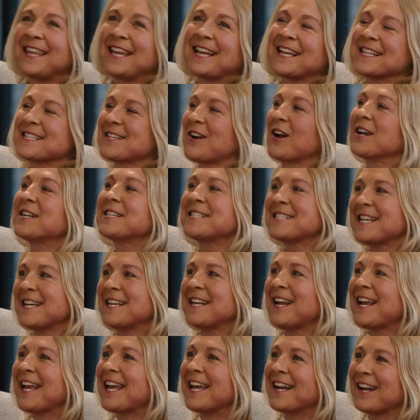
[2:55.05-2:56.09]
think it's hard.
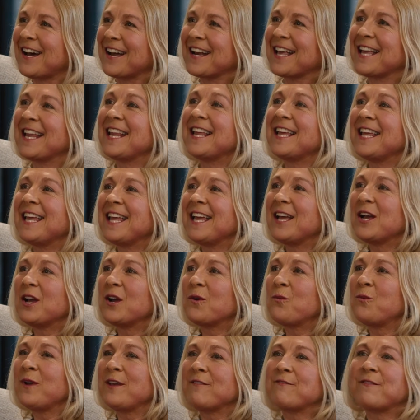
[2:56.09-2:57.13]
Jen hit on it.
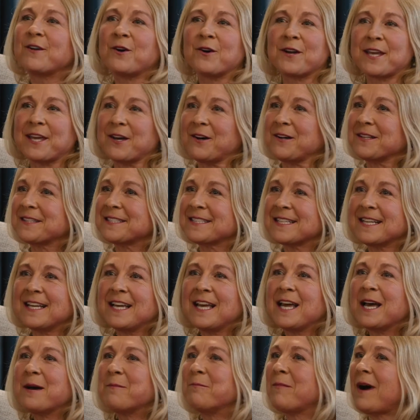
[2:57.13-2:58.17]
We feel guilt.
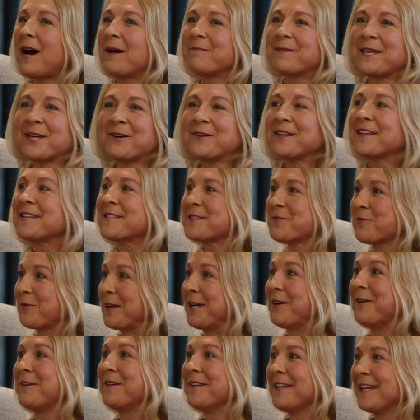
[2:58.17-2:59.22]
Mom guilt is
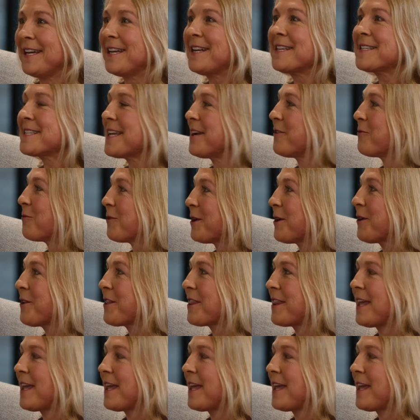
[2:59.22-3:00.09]
real. It is a real